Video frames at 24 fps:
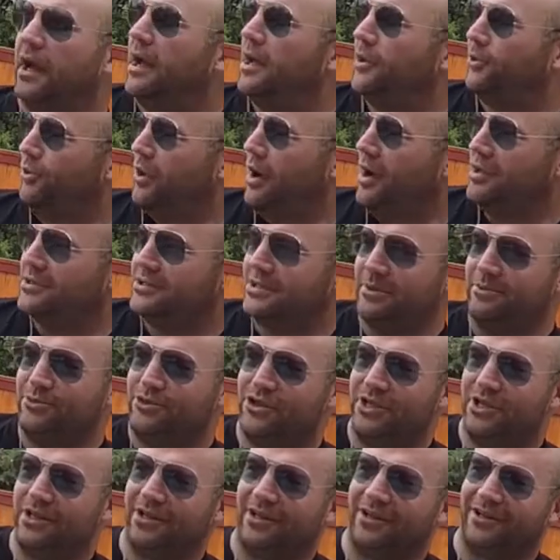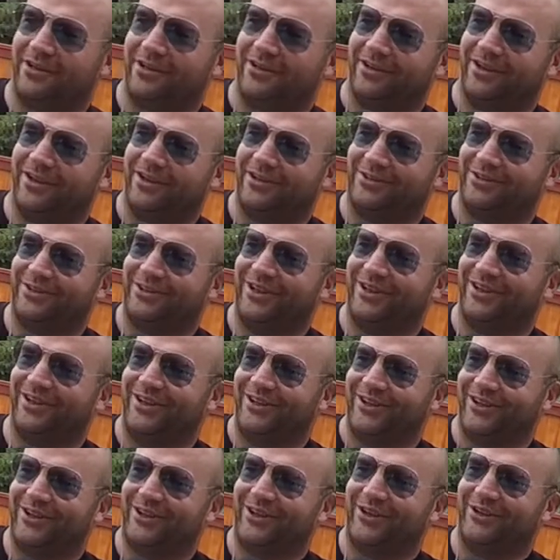Okay. Yeah, I had Roz MG on here not
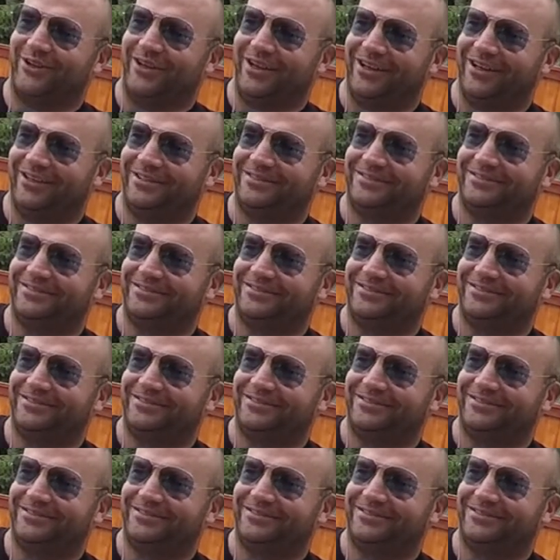long ago. Yeah.